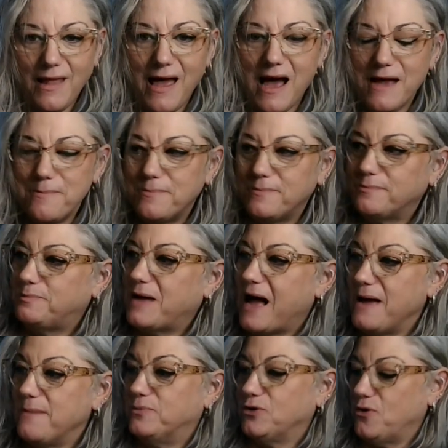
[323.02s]
I'm
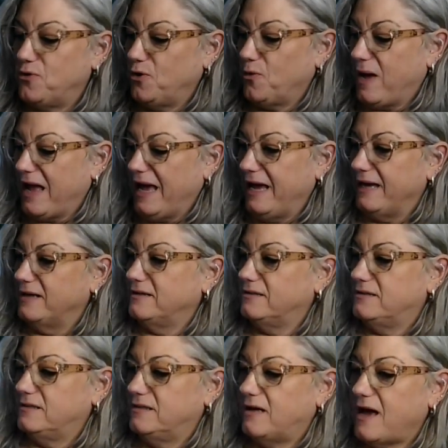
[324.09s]
I'm blown away.
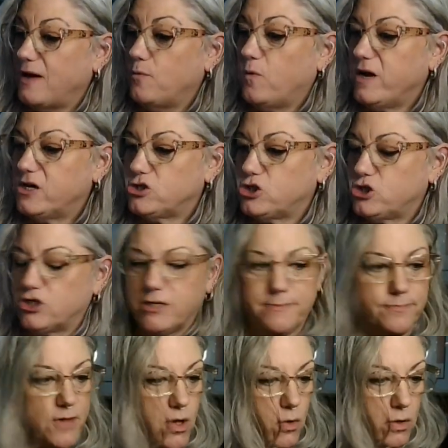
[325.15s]
I wish.
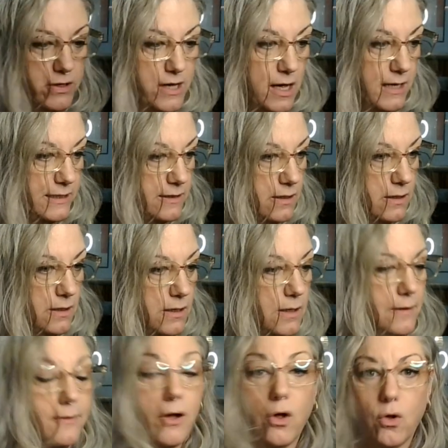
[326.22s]
Hold on.
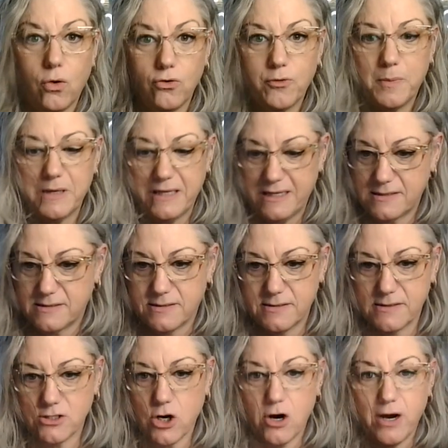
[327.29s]
Hold please.
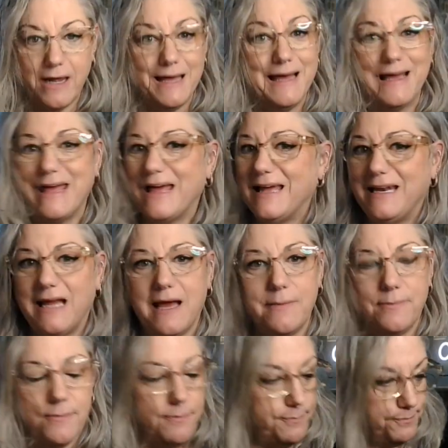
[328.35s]
Sorry. Again,
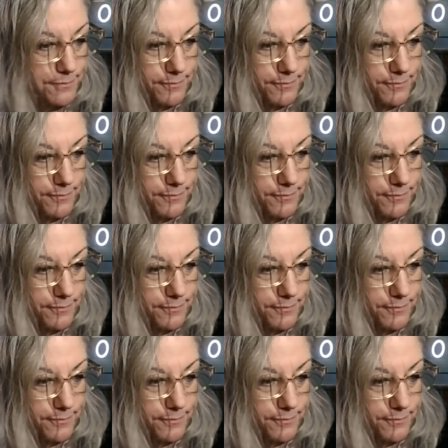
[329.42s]
I'm.